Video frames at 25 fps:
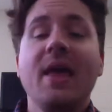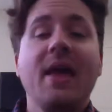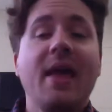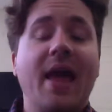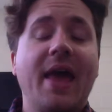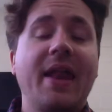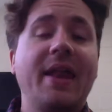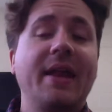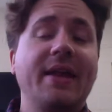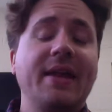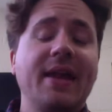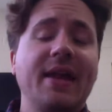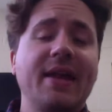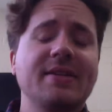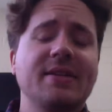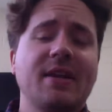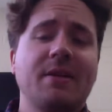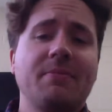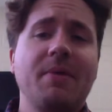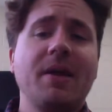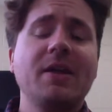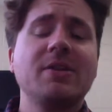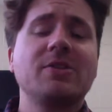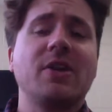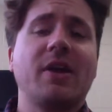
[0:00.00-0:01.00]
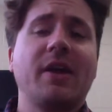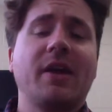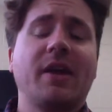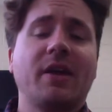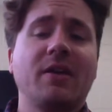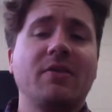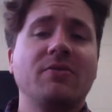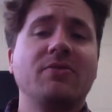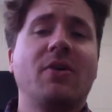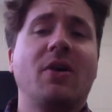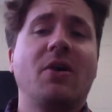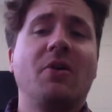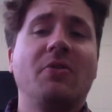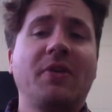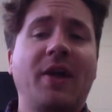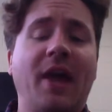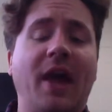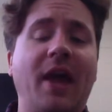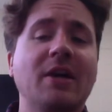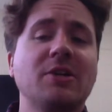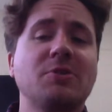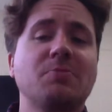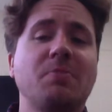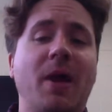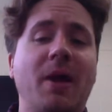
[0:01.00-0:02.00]
And again, as I mentioned, it can involve
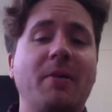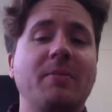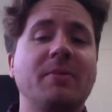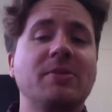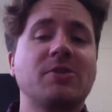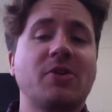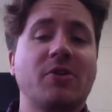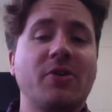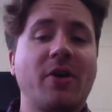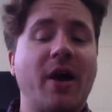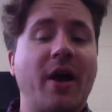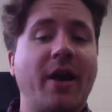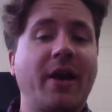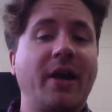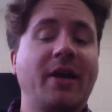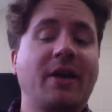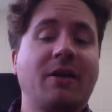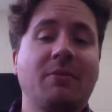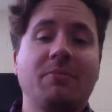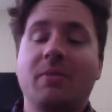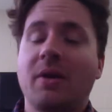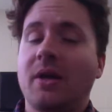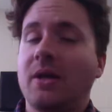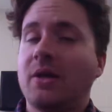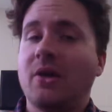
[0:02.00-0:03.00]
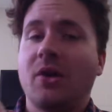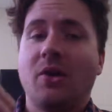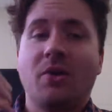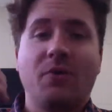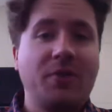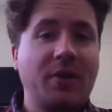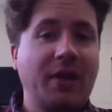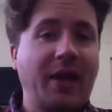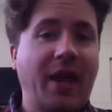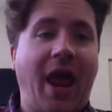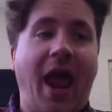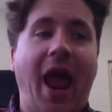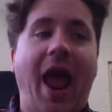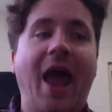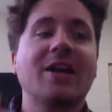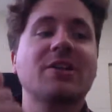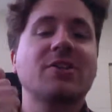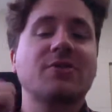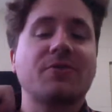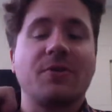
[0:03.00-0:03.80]
cash payments or not. It can be, cash